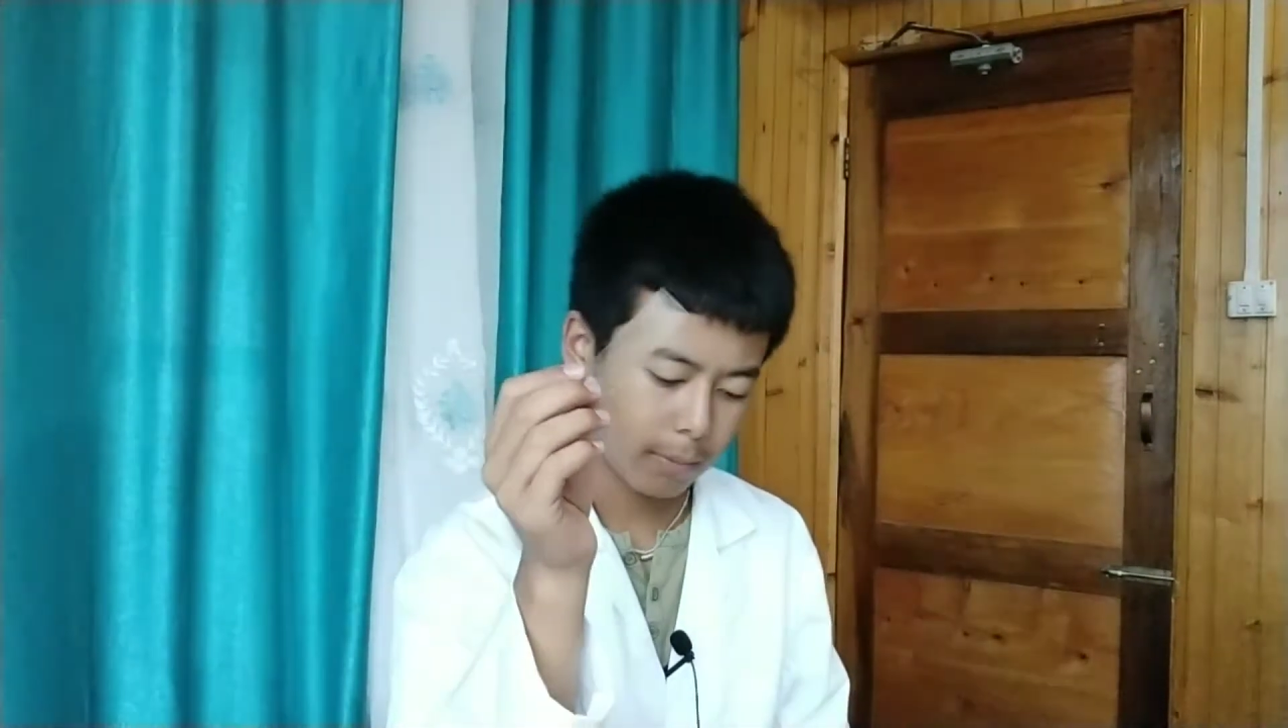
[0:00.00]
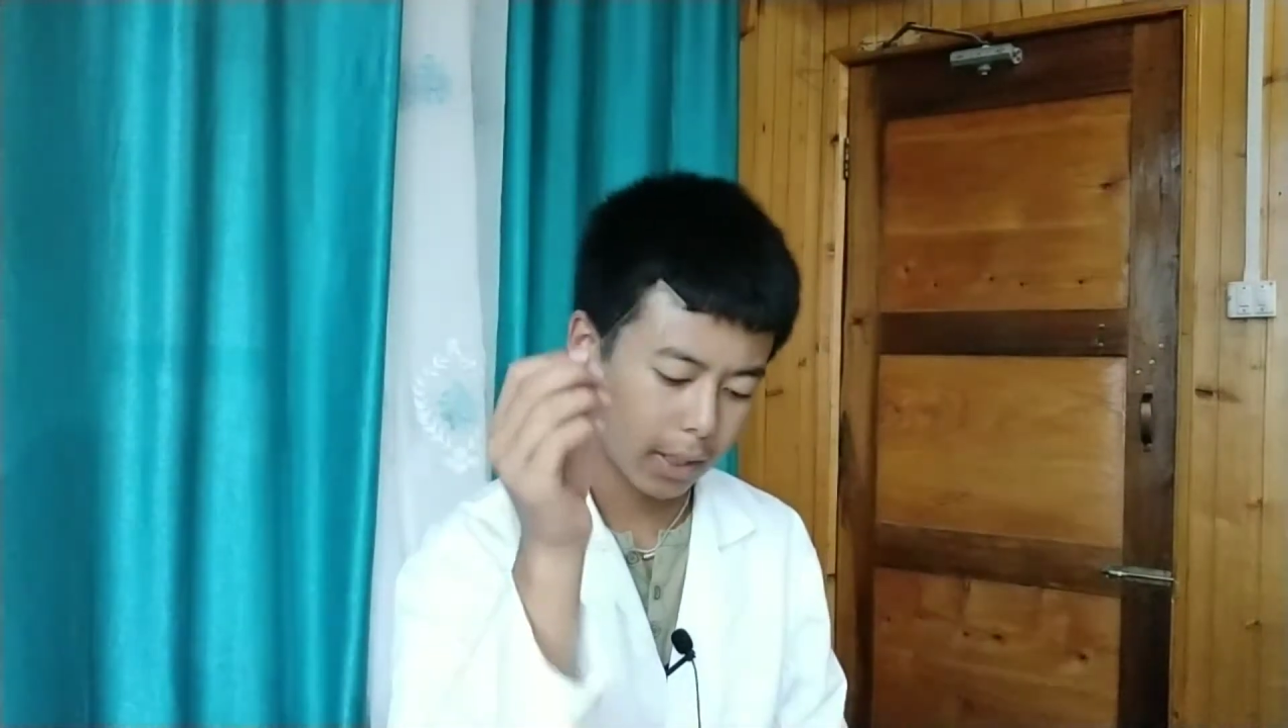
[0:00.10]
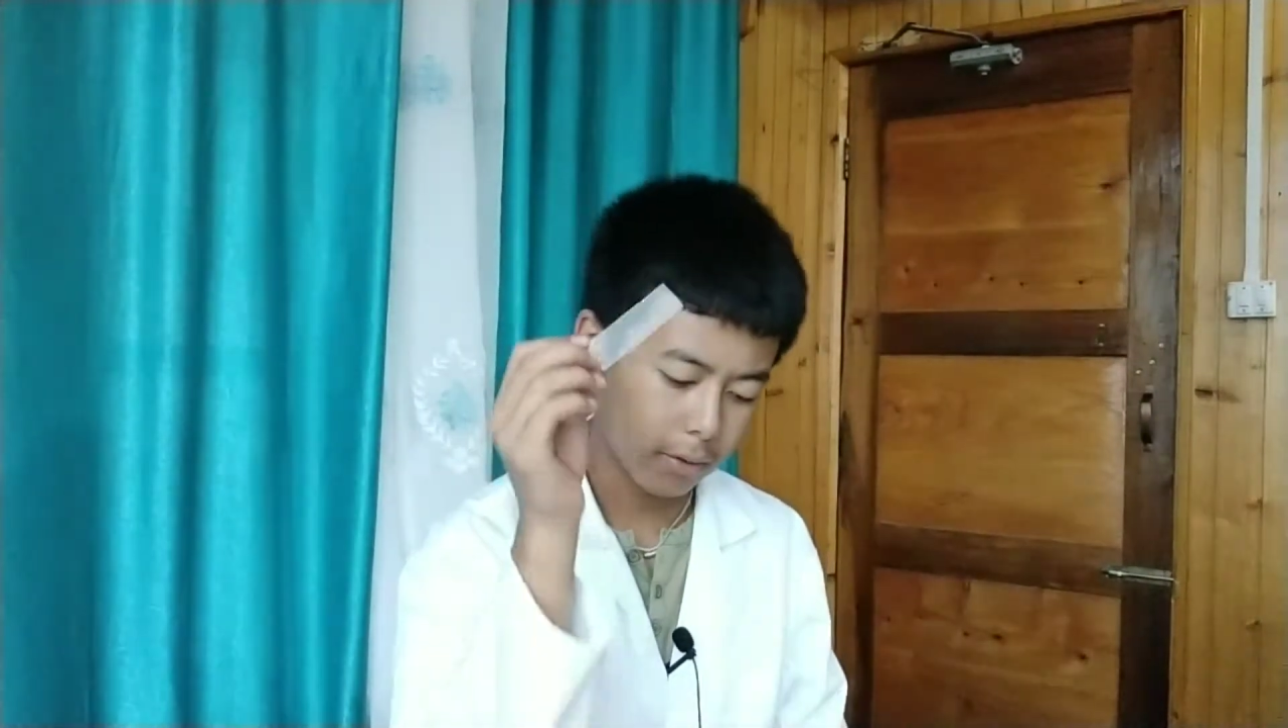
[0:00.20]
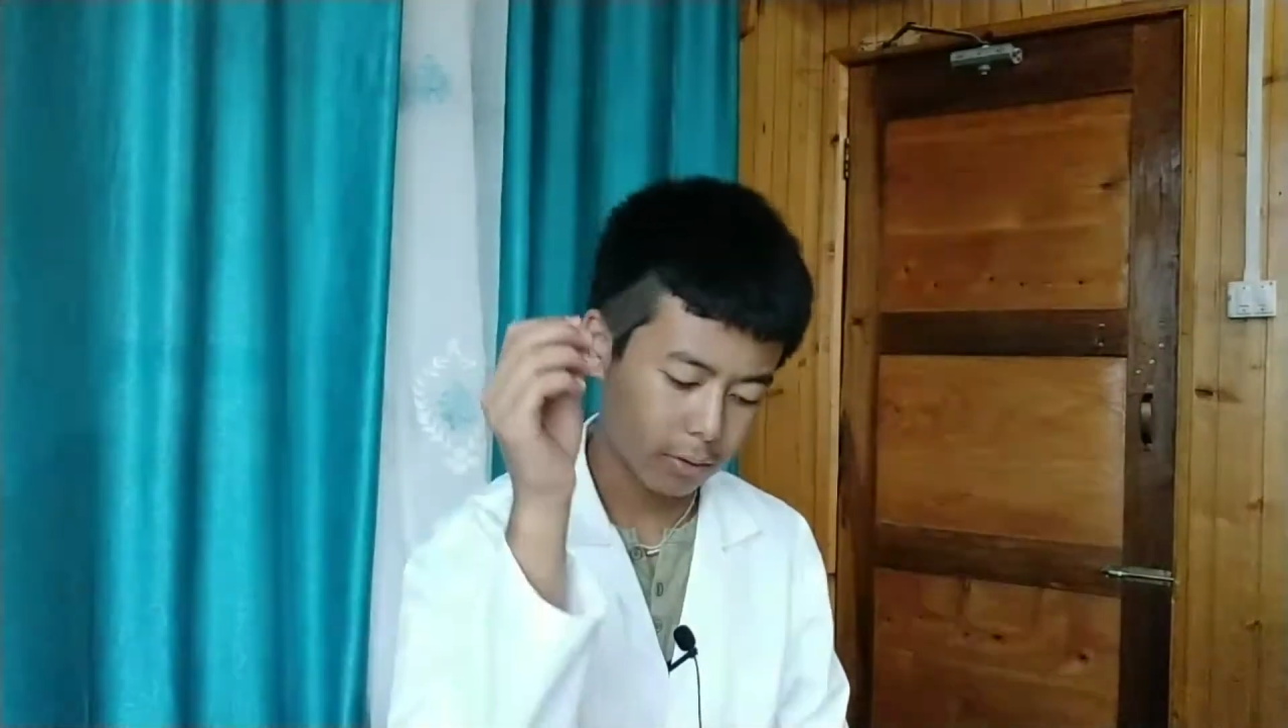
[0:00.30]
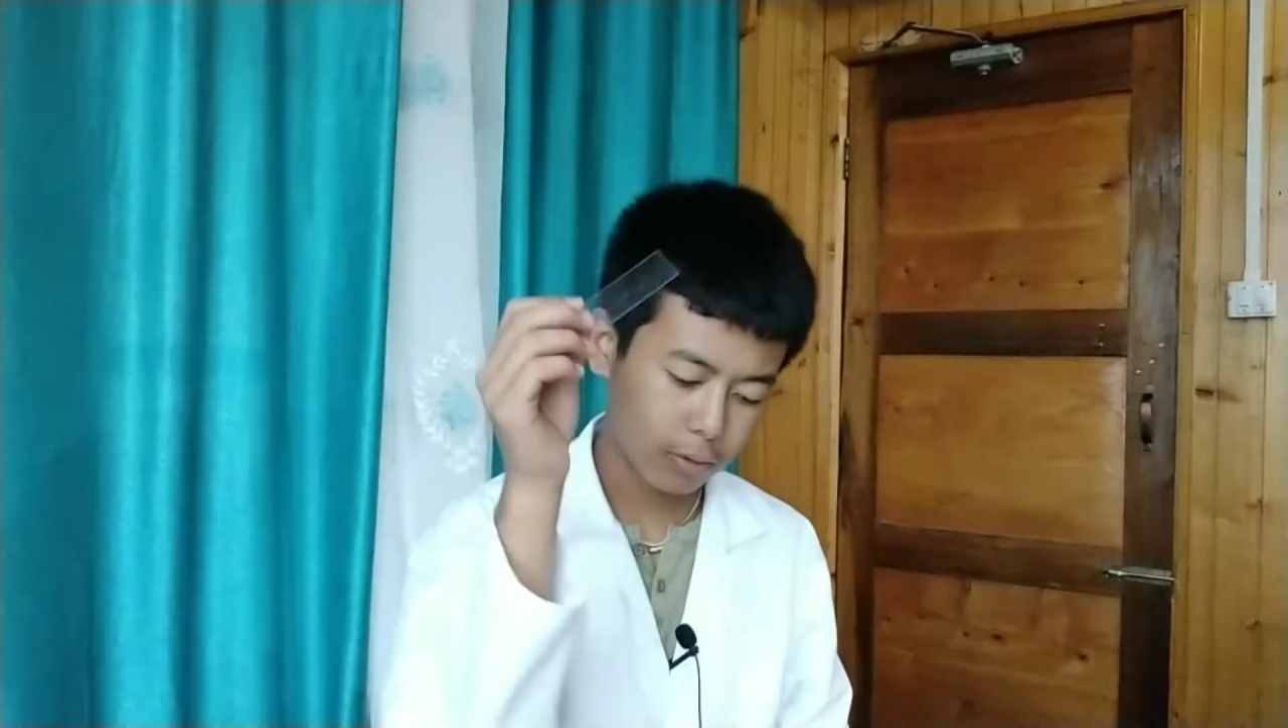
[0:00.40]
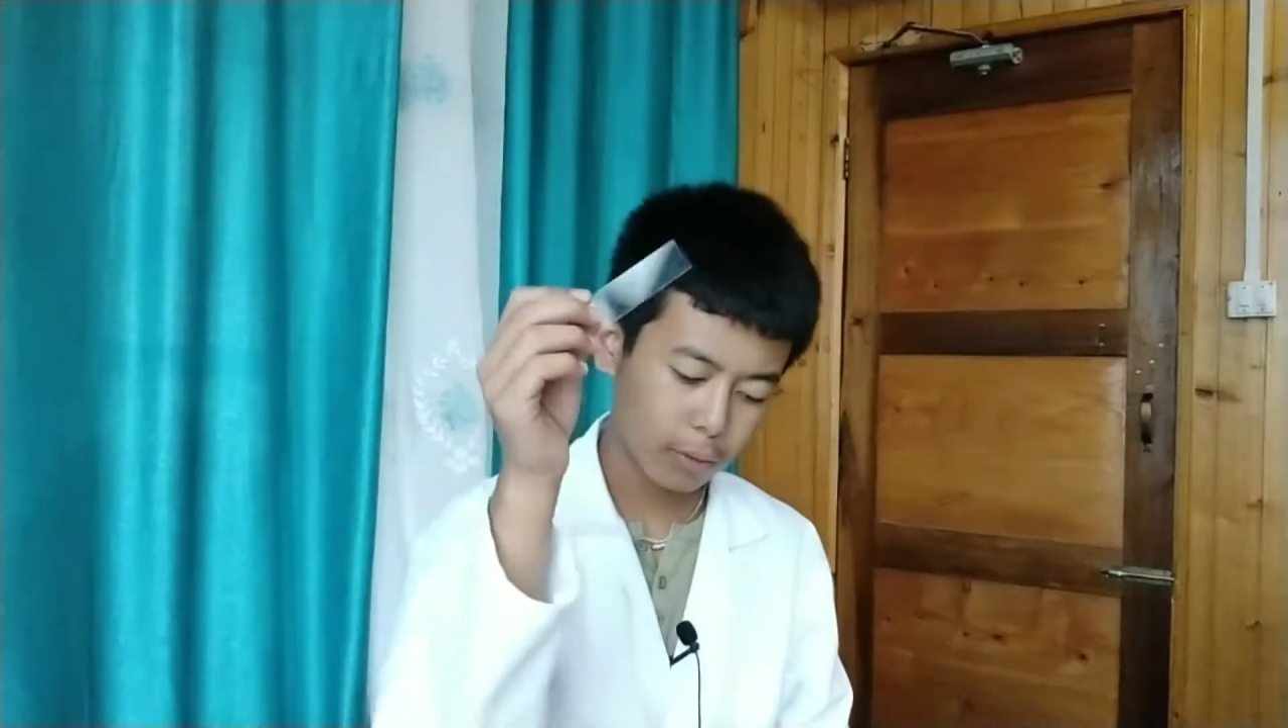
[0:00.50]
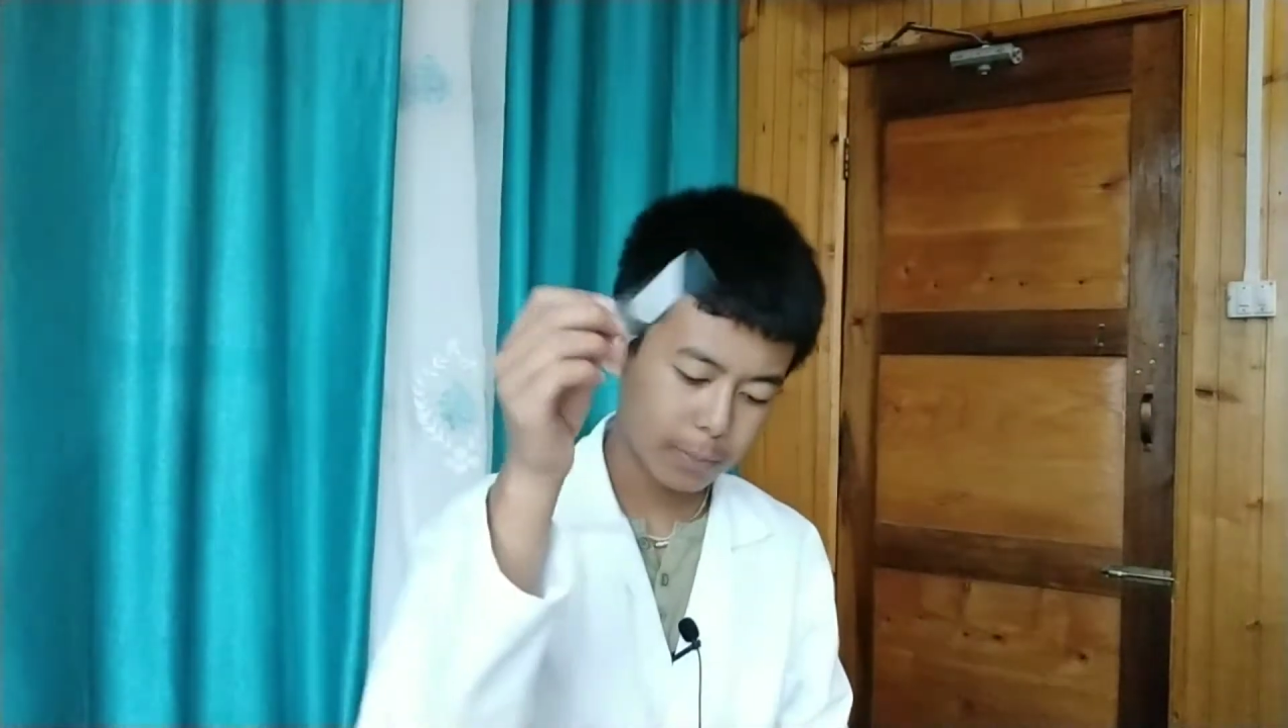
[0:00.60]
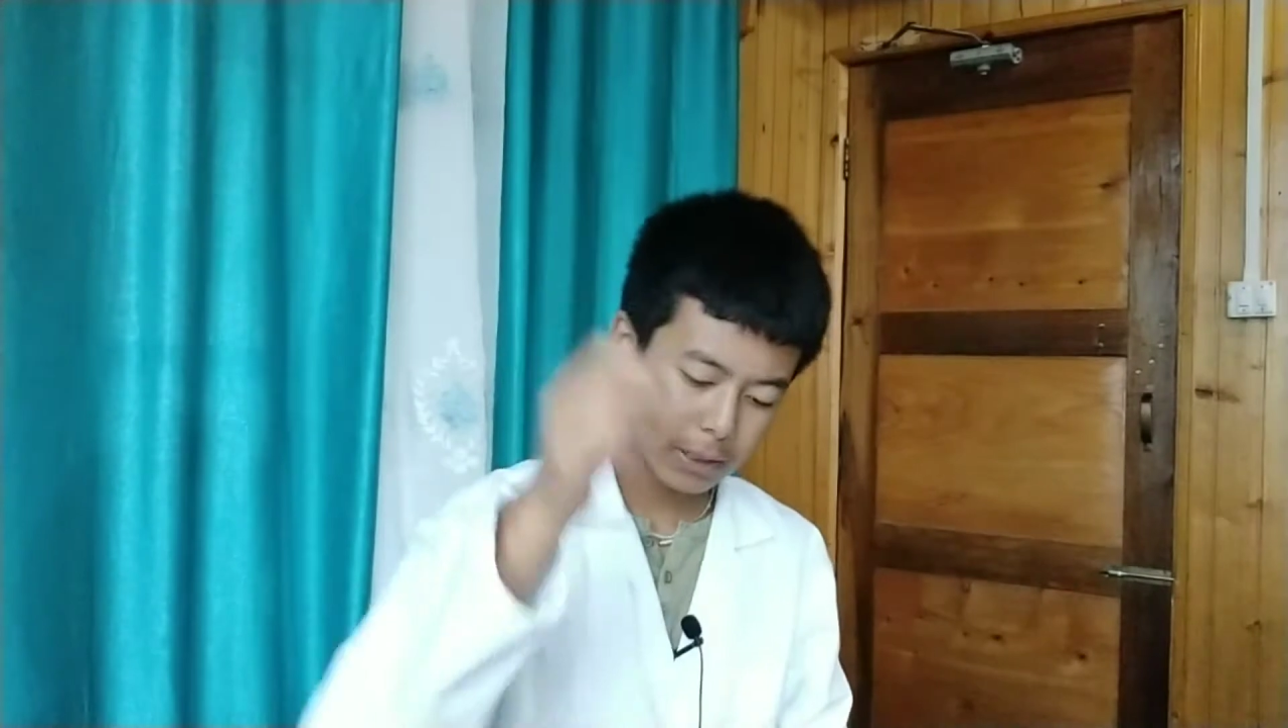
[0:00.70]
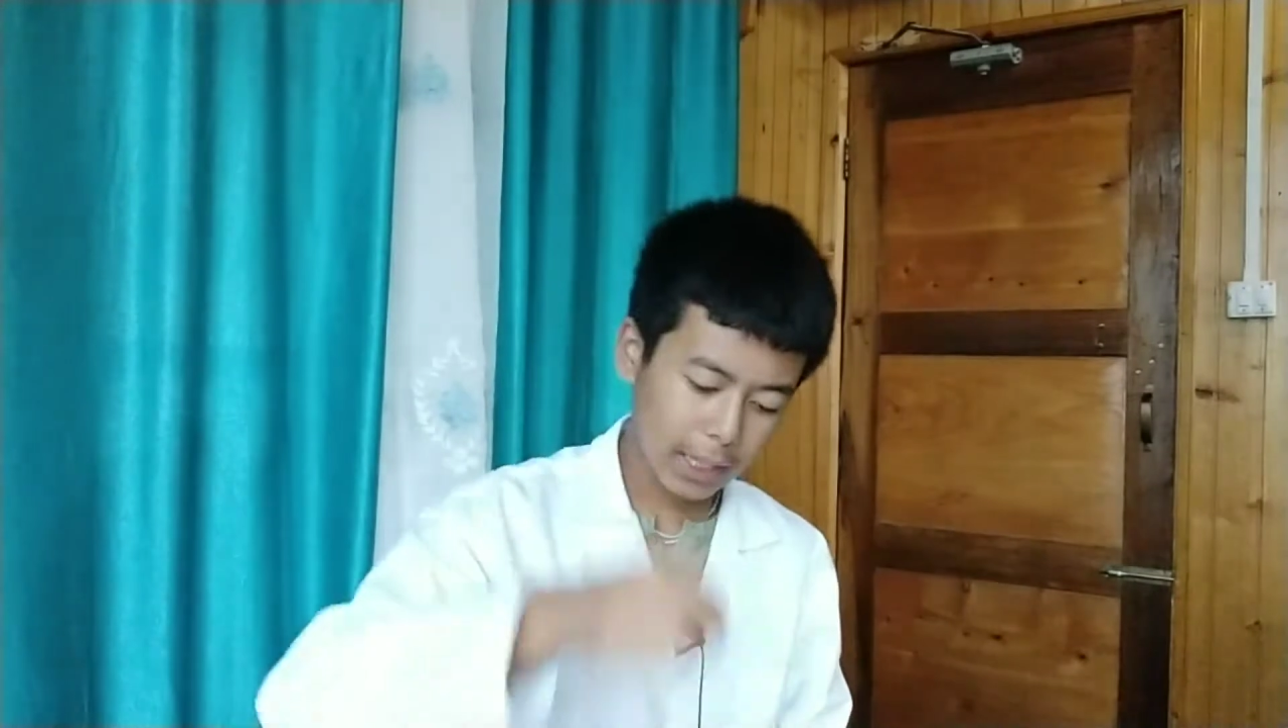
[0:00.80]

microscope